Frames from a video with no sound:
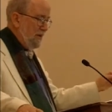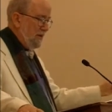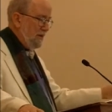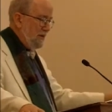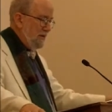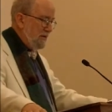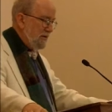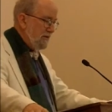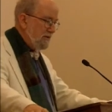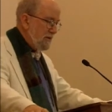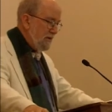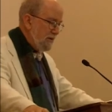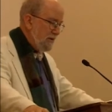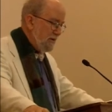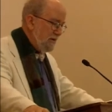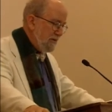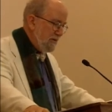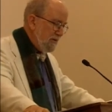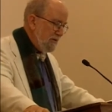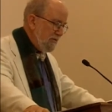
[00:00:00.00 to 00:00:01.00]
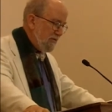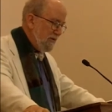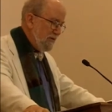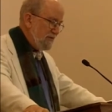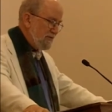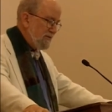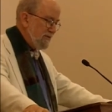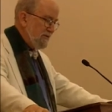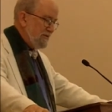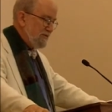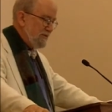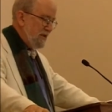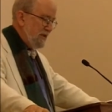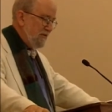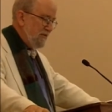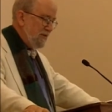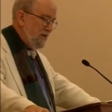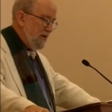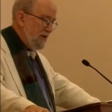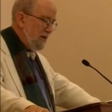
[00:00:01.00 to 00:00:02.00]
Unitarian Universalists
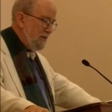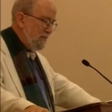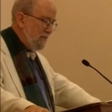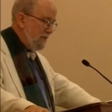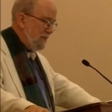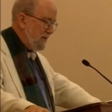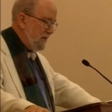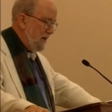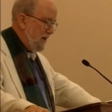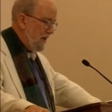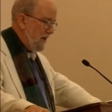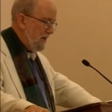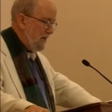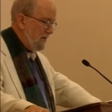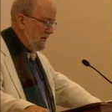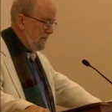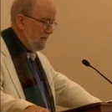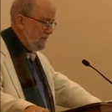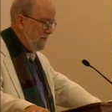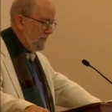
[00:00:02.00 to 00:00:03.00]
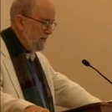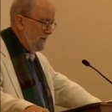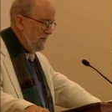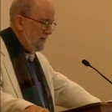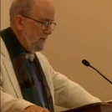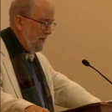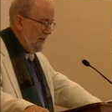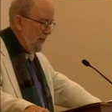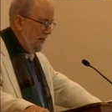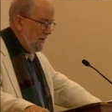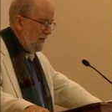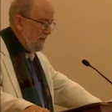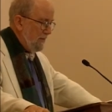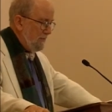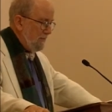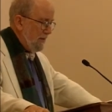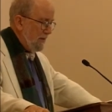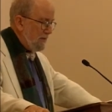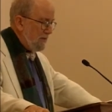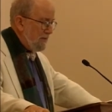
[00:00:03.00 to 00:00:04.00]
have long been guided
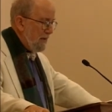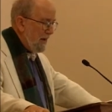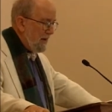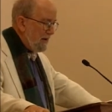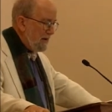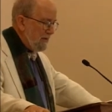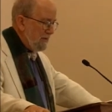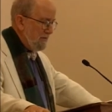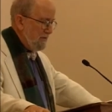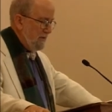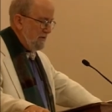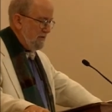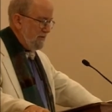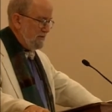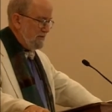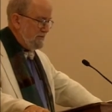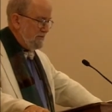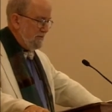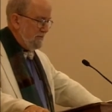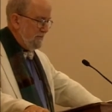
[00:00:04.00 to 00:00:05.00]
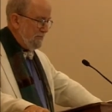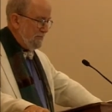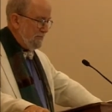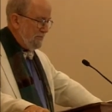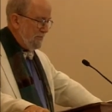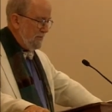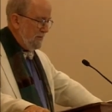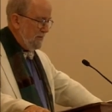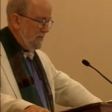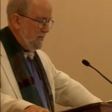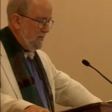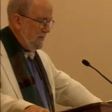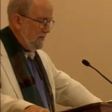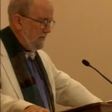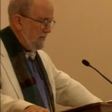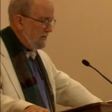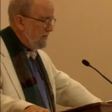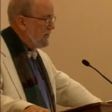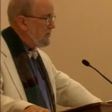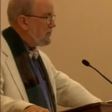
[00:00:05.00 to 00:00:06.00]
by the radical notion
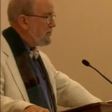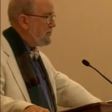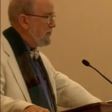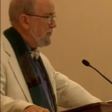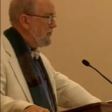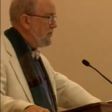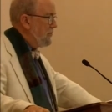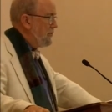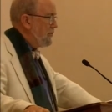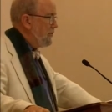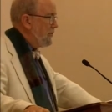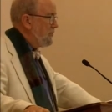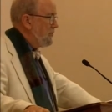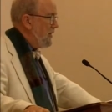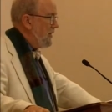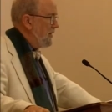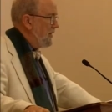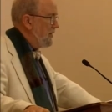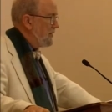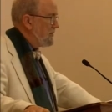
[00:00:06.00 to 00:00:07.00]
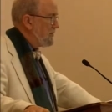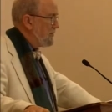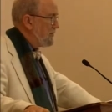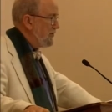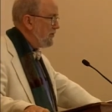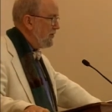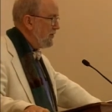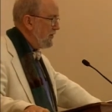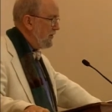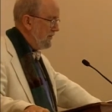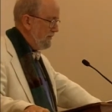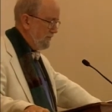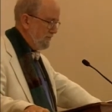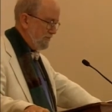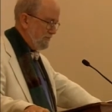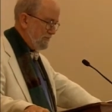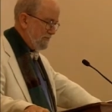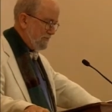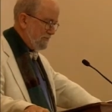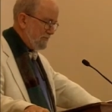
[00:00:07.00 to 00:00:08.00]
that the truth will make us free.
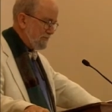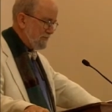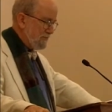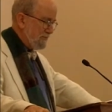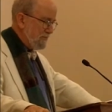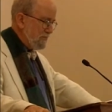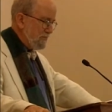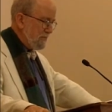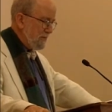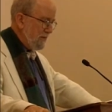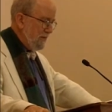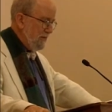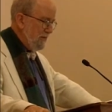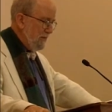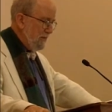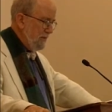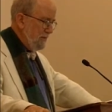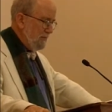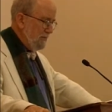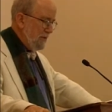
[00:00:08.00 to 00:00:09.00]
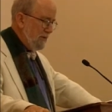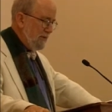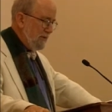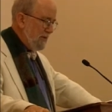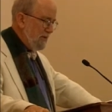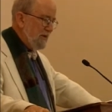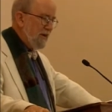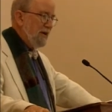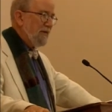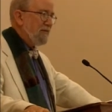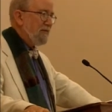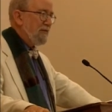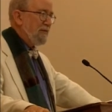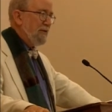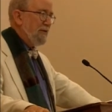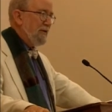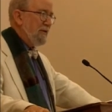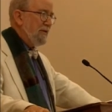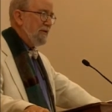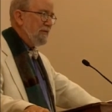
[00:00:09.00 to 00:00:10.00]
But we're not
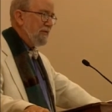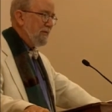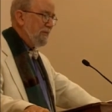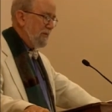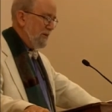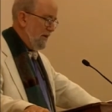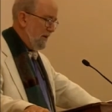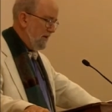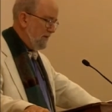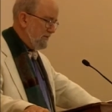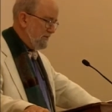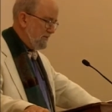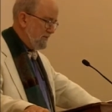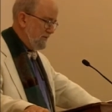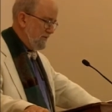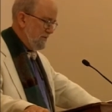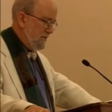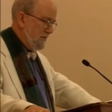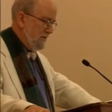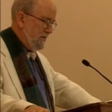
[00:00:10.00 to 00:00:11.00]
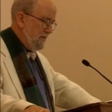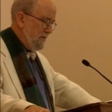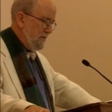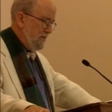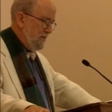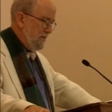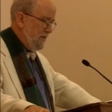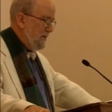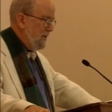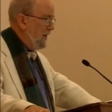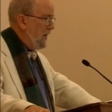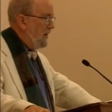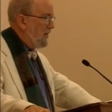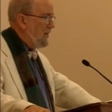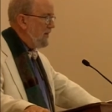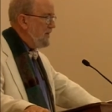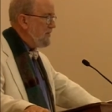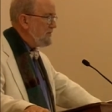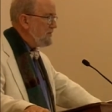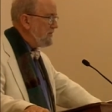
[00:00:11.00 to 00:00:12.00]
free of the past.
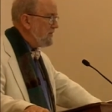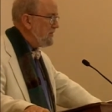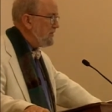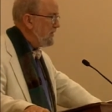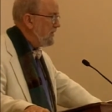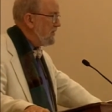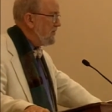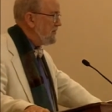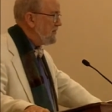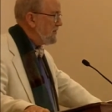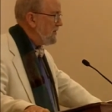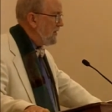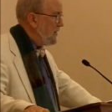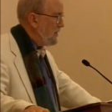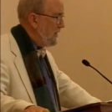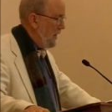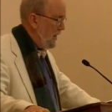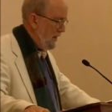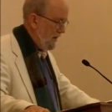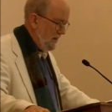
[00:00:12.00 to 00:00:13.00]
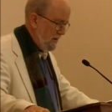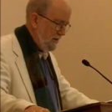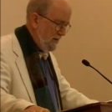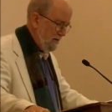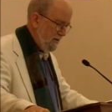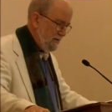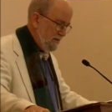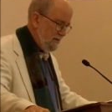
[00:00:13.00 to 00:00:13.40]
Our nation lives a lie,